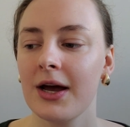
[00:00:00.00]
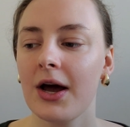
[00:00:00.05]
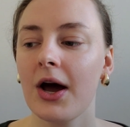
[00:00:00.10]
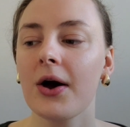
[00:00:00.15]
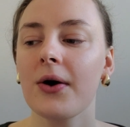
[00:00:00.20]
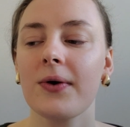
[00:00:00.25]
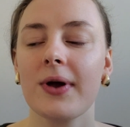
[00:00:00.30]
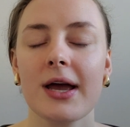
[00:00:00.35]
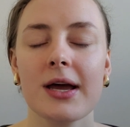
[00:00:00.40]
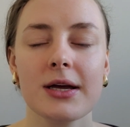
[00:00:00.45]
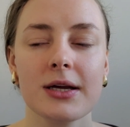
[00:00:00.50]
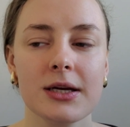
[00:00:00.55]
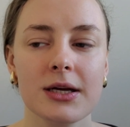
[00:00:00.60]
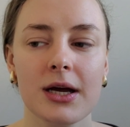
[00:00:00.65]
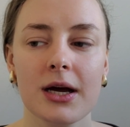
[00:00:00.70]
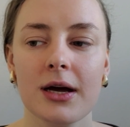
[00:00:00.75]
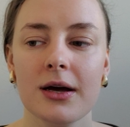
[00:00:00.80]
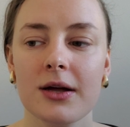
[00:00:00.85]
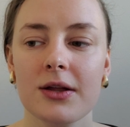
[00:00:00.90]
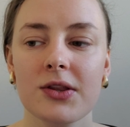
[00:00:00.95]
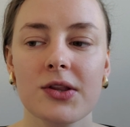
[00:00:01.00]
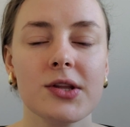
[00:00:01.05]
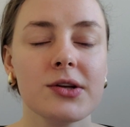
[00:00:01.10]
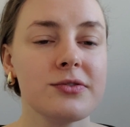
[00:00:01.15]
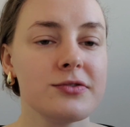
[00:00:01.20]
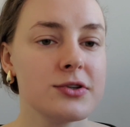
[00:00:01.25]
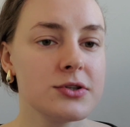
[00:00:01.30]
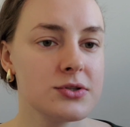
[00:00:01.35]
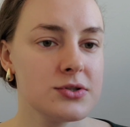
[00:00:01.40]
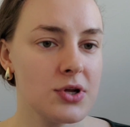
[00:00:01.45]
Okay, the
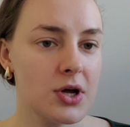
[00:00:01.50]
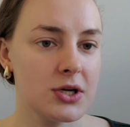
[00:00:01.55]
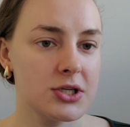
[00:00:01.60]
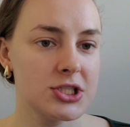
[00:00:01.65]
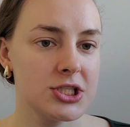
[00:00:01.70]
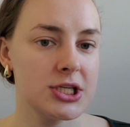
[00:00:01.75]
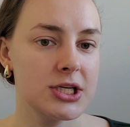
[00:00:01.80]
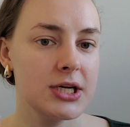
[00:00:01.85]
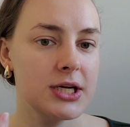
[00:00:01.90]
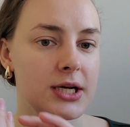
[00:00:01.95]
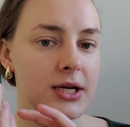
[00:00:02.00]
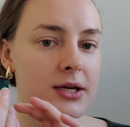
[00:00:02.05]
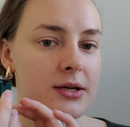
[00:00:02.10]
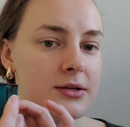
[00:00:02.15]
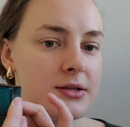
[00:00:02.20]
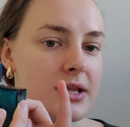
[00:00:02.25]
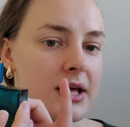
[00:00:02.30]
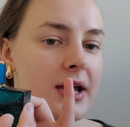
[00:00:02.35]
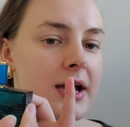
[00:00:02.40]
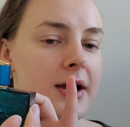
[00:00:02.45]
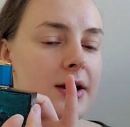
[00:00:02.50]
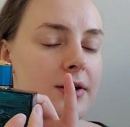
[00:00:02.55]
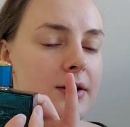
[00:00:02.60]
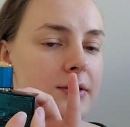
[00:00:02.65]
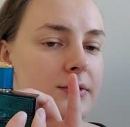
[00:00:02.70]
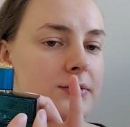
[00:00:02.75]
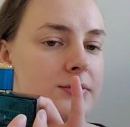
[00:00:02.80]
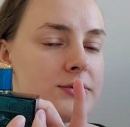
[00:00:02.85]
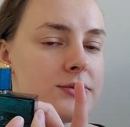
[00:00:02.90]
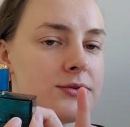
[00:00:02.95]
Versace, the
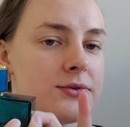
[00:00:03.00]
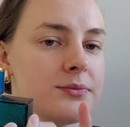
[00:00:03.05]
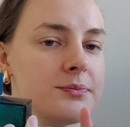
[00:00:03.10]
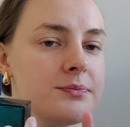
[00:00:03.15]
Eros.